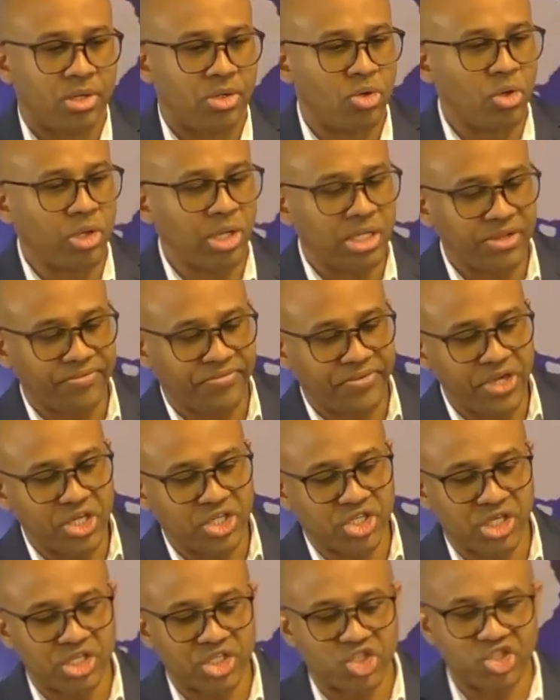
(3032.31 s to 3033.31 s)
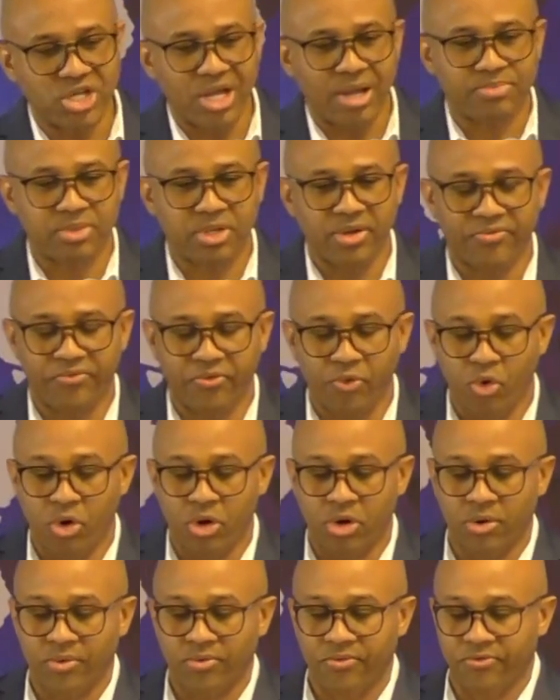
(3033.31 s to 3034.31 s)
Look at Ephesians chapter
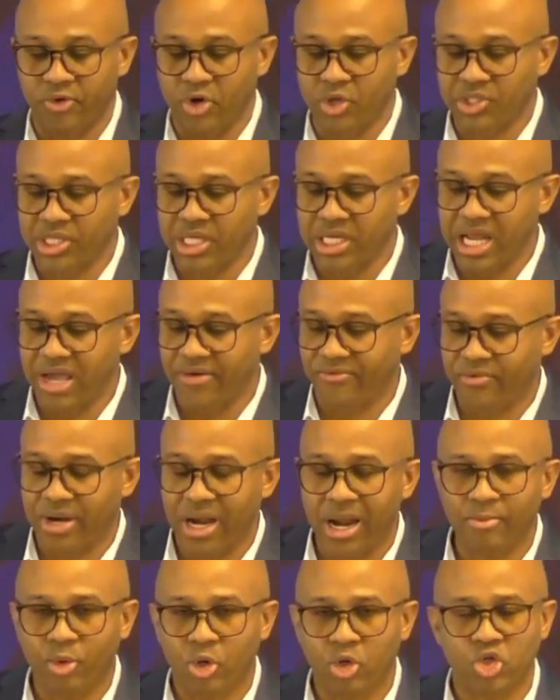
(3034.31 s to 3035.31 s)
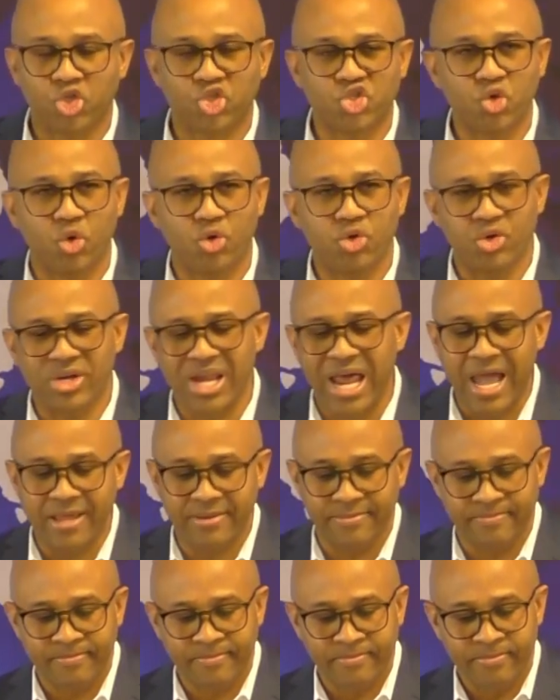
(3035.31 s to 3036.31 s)
4, verse 11. I'm going to show you
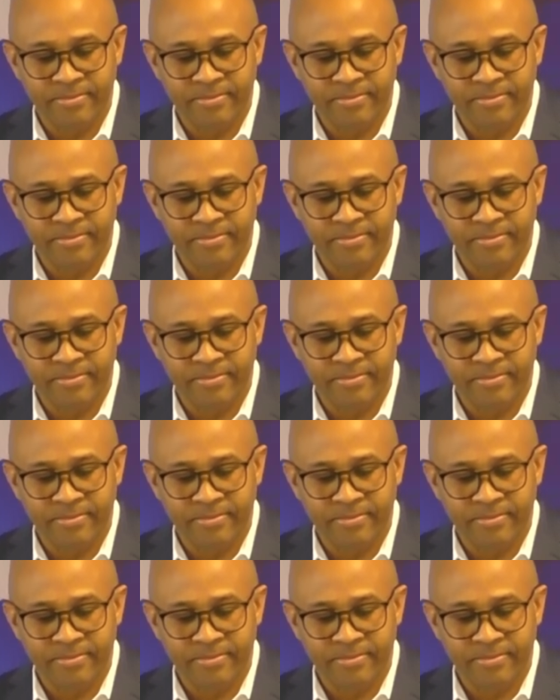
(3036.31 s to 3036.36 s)
that.